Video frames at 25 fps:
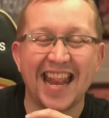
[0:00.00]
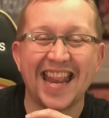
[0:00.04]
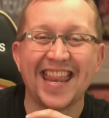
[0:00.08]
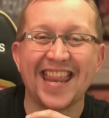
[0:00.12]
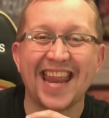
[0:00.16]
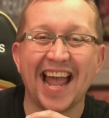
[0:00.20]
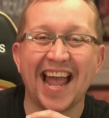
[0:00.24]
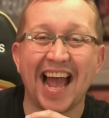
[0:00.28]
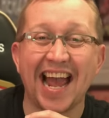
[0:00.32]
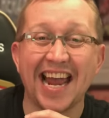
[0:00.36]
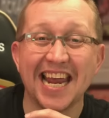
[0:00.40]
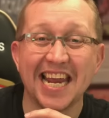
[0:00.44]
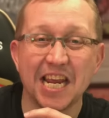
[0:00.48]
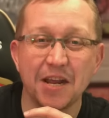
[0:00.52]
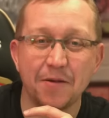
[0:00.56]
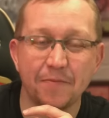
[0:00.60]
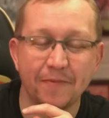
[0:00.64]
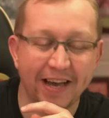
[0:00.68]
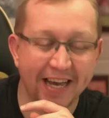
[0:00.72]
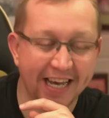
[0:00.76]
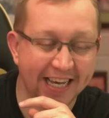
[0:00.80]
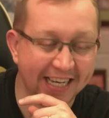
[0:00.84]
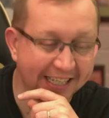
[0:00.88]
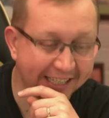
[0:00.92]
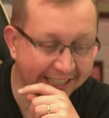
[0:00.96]

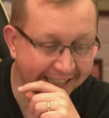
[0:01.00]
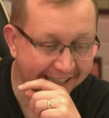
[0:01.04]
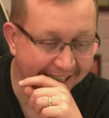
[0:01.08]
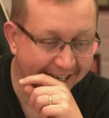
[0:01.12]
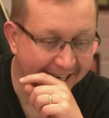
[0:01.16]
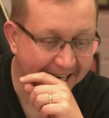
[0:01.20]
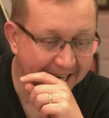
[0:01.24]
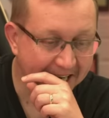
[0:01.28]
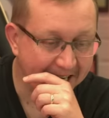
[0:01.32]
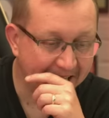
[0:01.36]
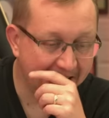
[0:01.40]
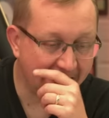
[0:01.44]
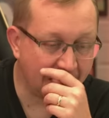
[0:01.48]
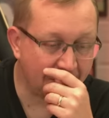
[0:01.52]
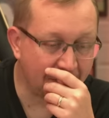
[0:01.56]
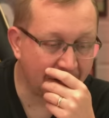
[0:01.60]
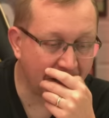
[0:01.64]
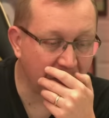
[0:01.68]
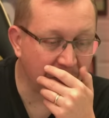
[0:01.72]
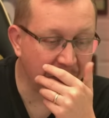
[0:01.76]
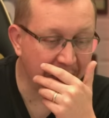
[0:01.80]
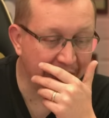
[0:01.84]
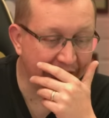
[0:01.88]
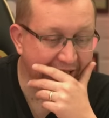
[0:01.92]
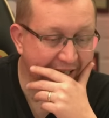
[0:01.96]
nightmares
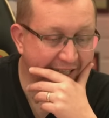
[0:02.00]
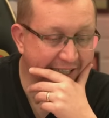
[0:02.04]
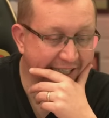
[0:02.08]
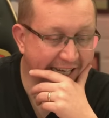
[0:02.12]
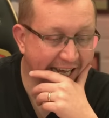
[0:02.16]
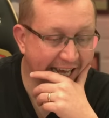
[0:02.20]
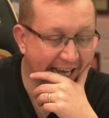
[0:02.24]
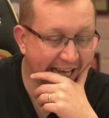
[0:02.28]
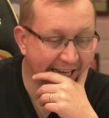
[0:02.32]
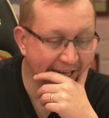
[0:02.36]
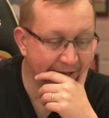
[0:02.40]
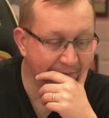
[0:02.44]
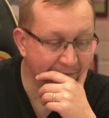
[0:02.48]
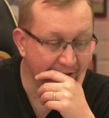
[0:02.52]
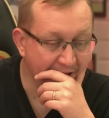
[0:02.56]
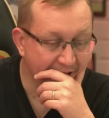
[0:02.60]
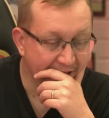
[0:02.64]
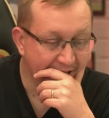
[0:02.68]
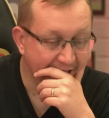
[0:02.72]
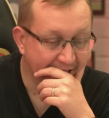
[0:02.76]
about this game.